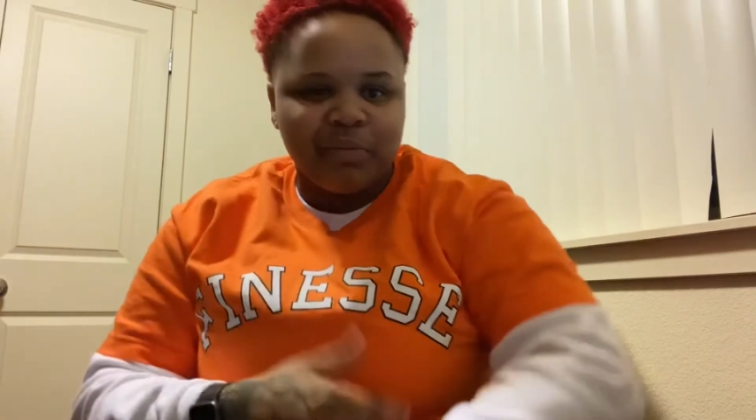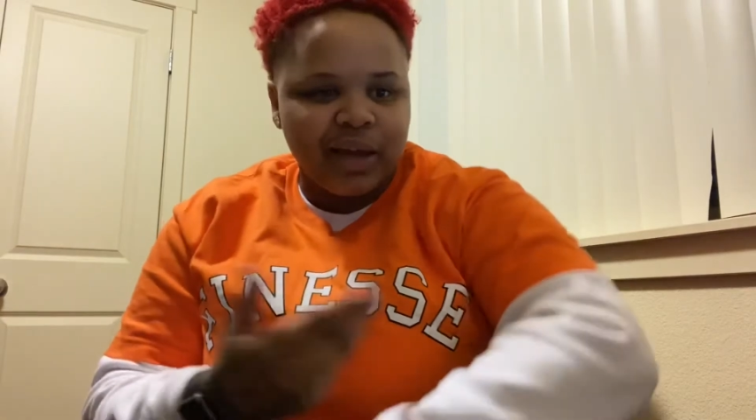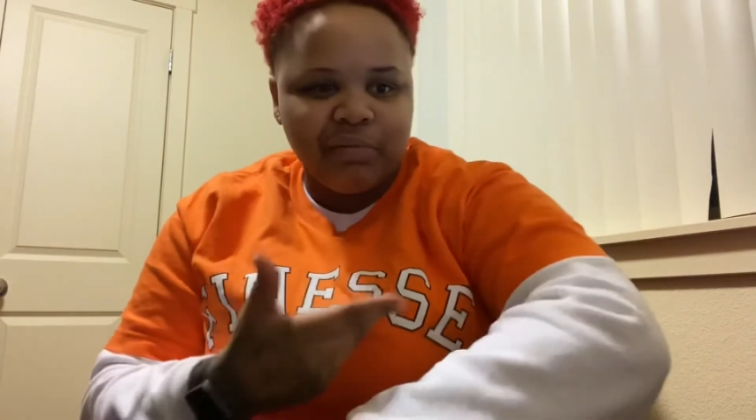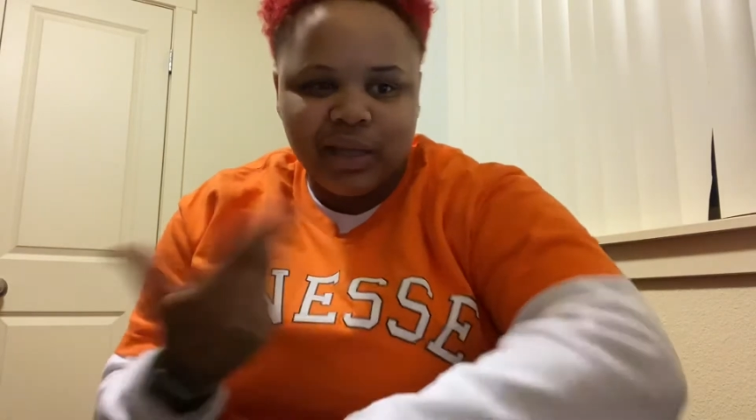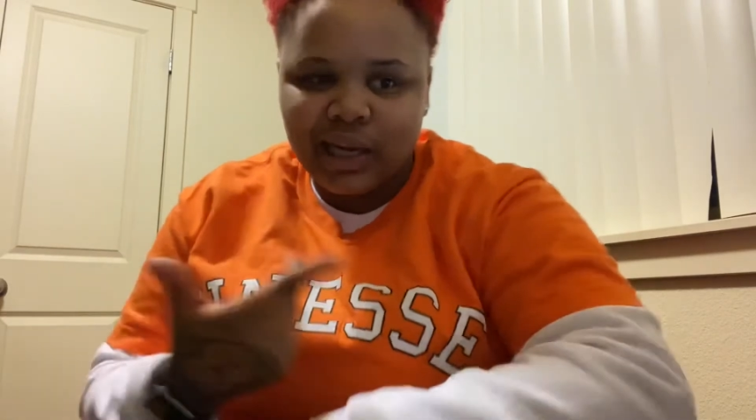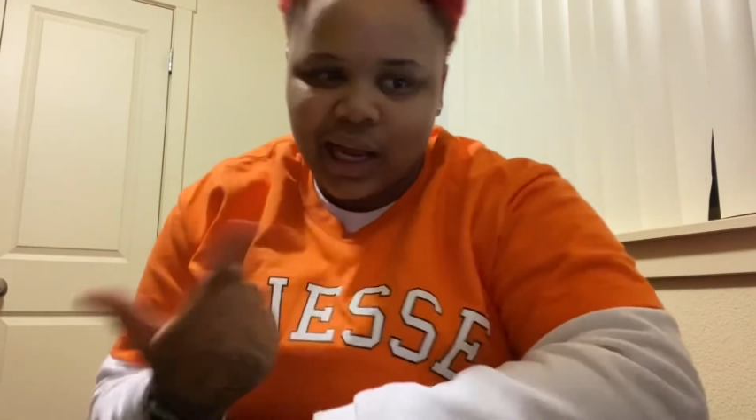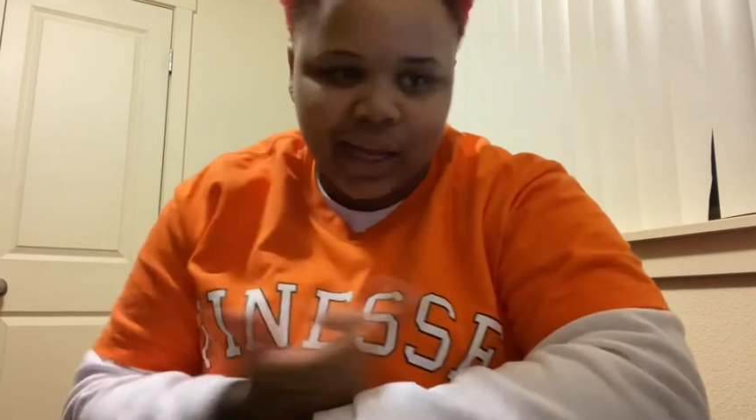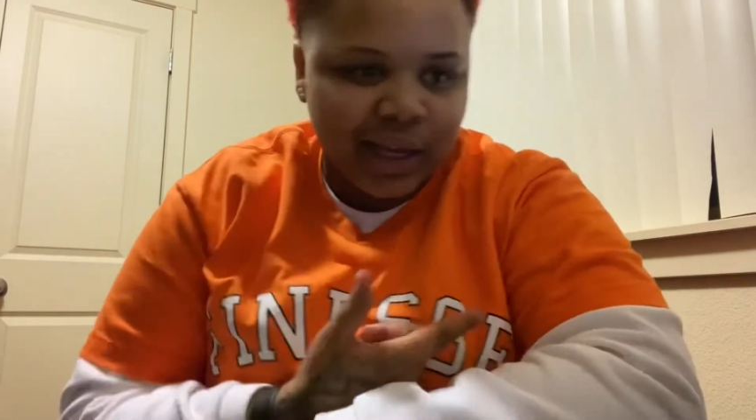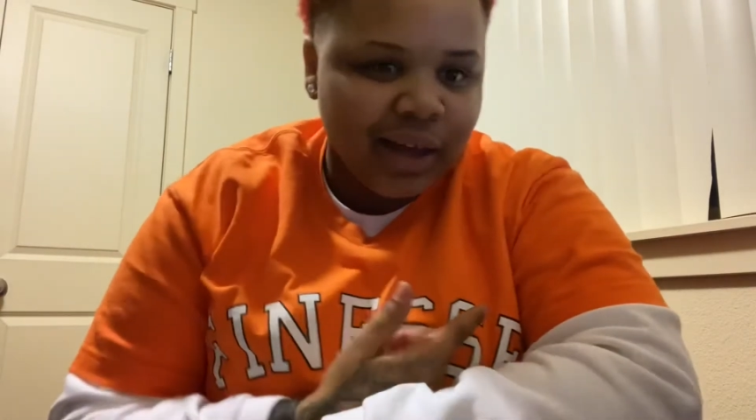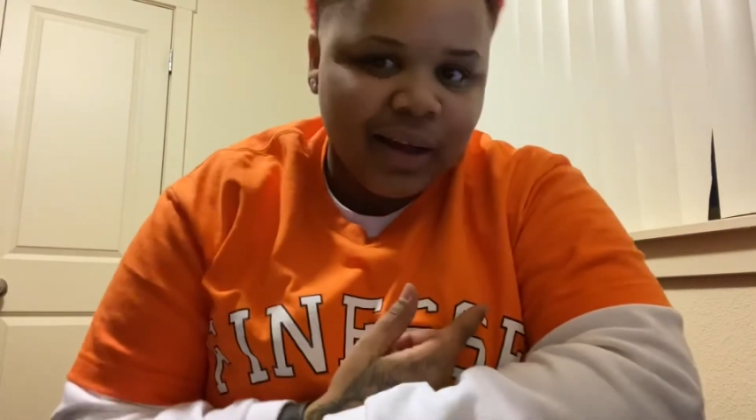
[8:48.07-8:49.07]
Make me,
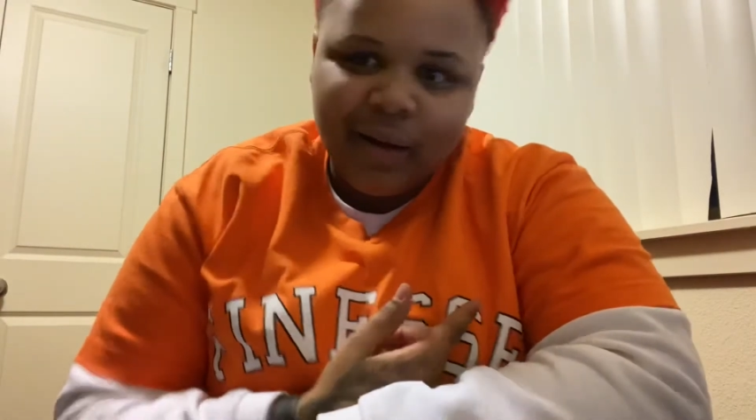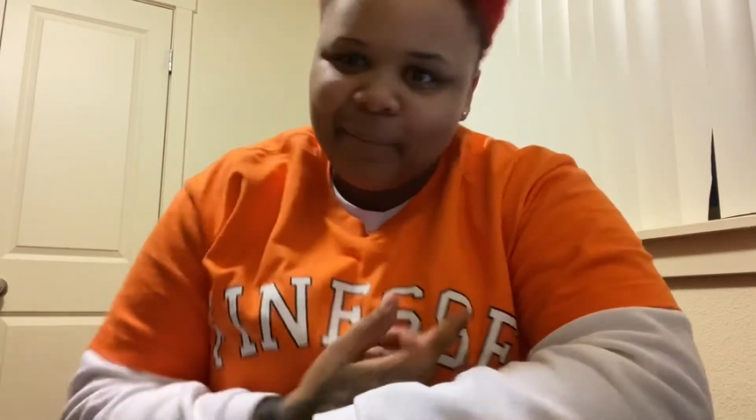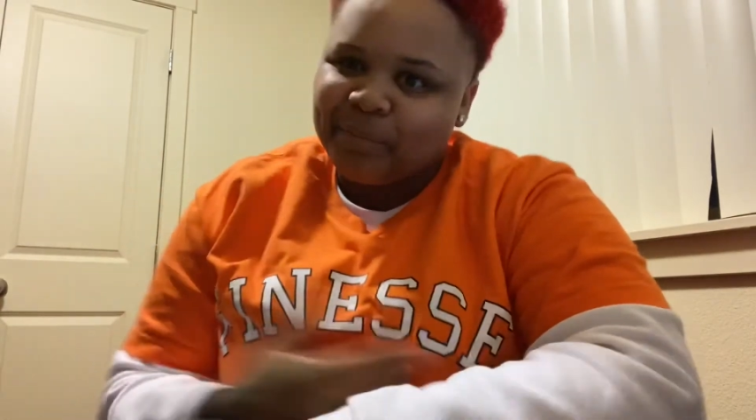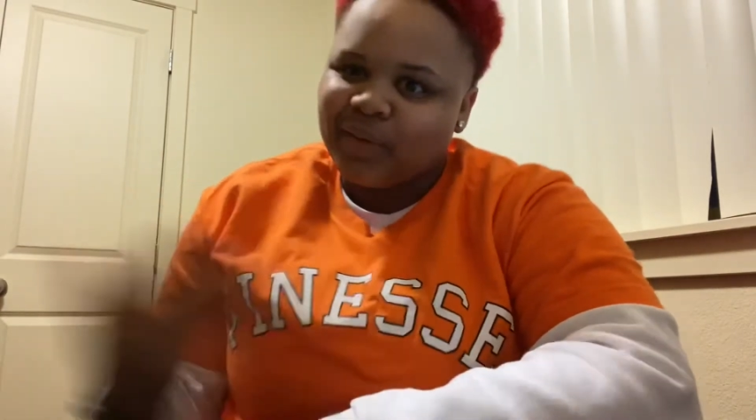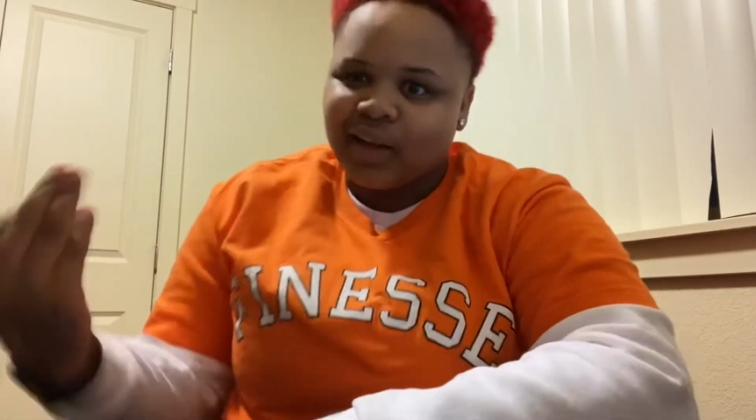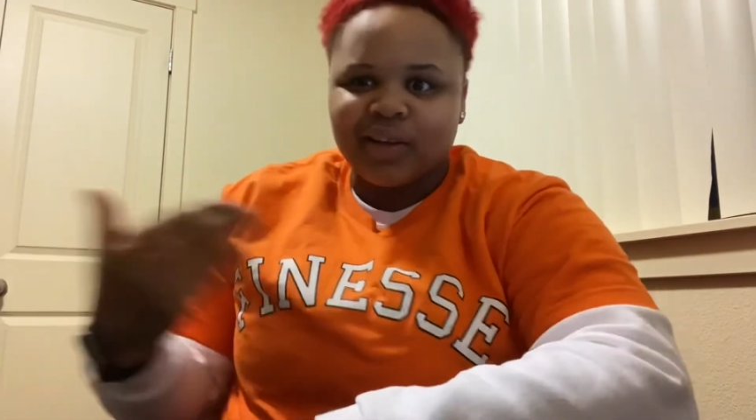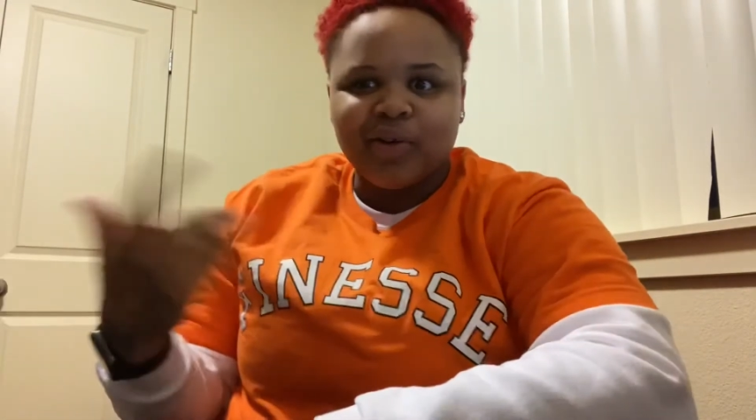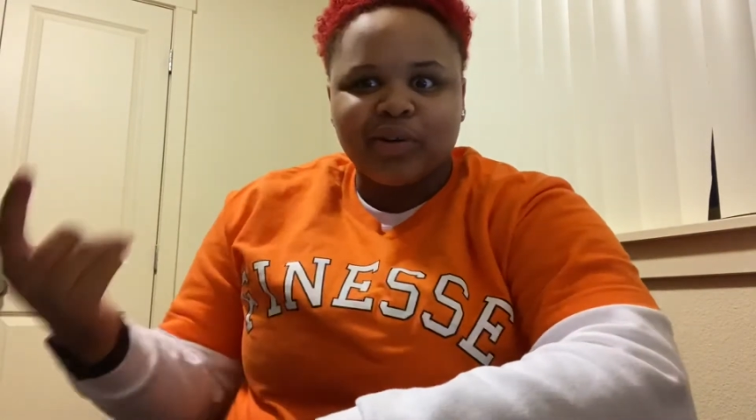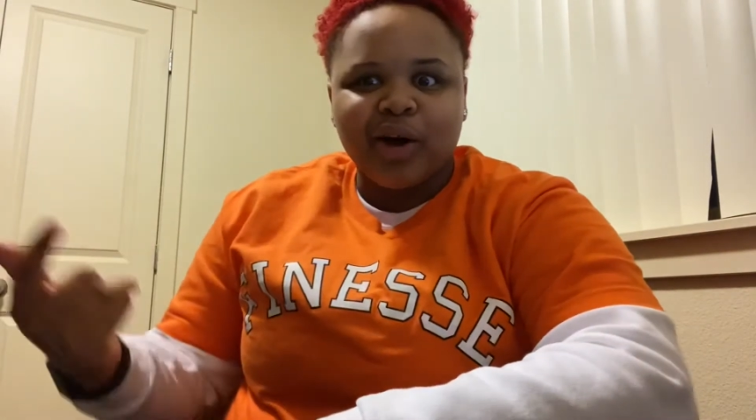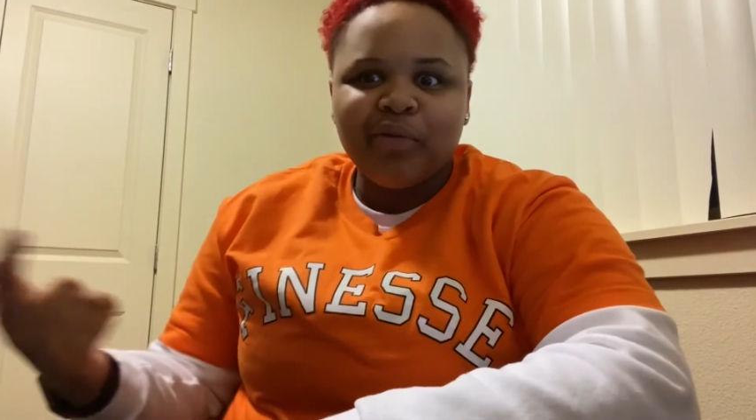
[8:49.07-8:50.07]
like, a
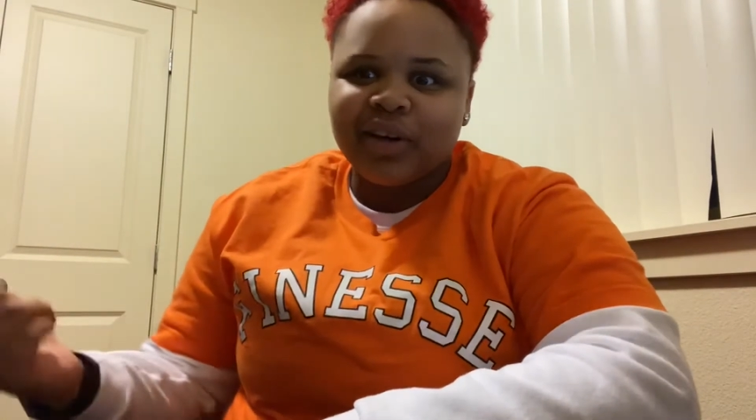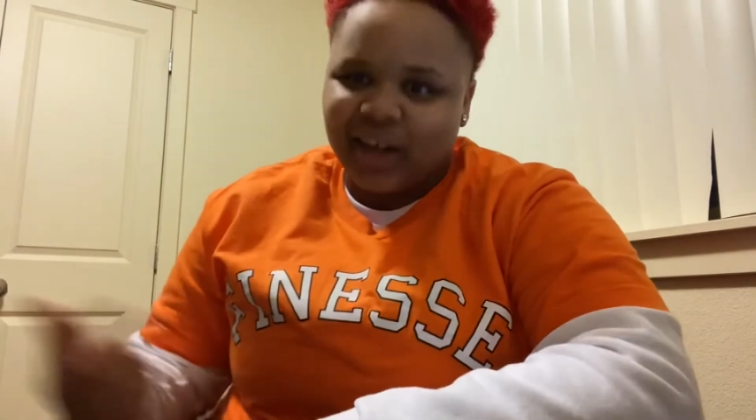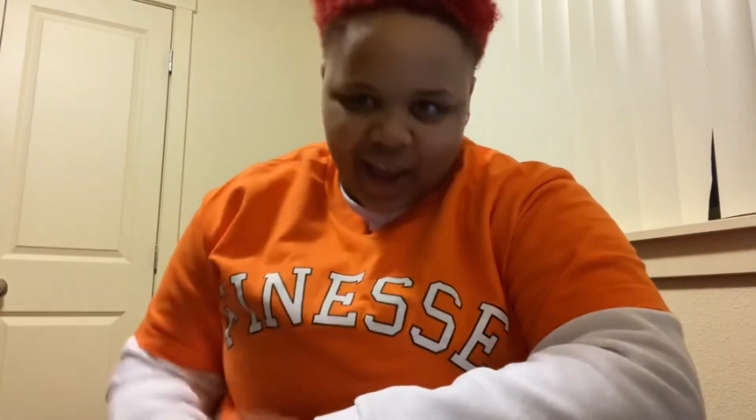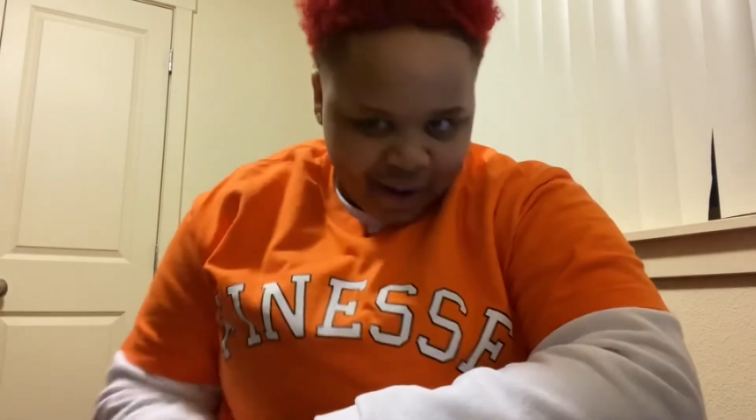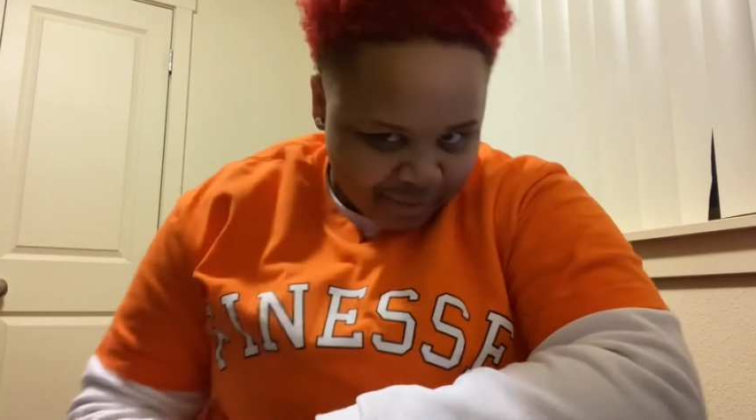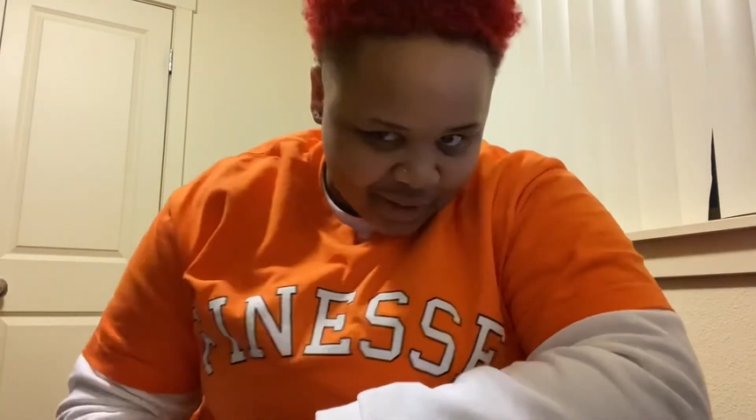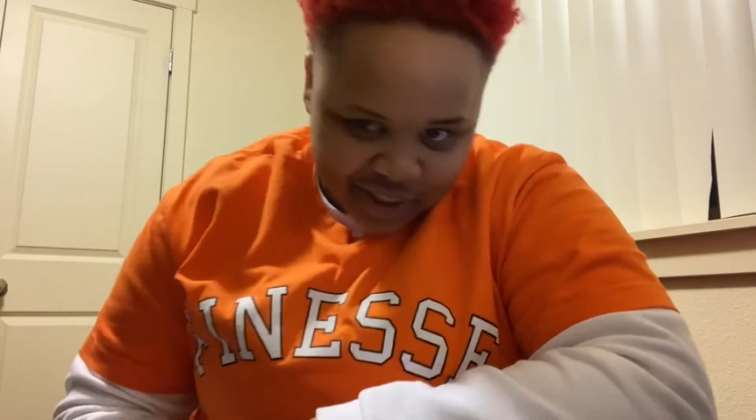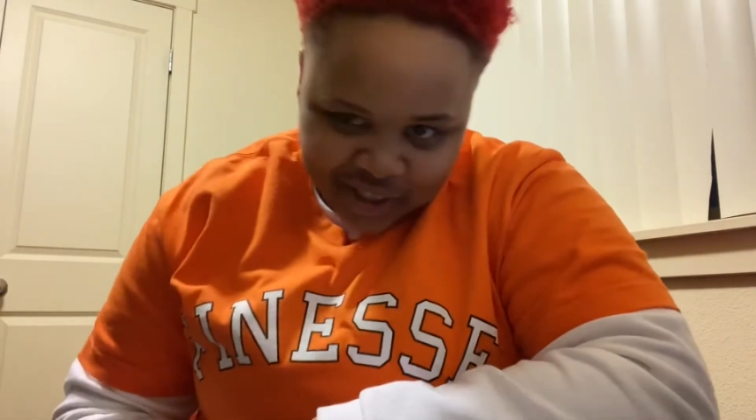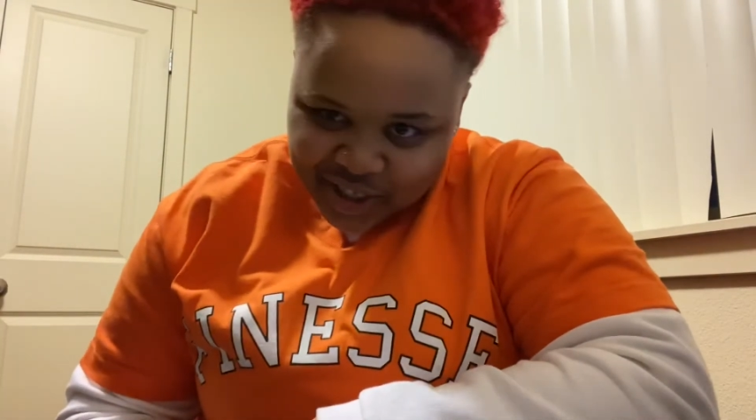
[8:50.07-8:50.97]
little lower than average.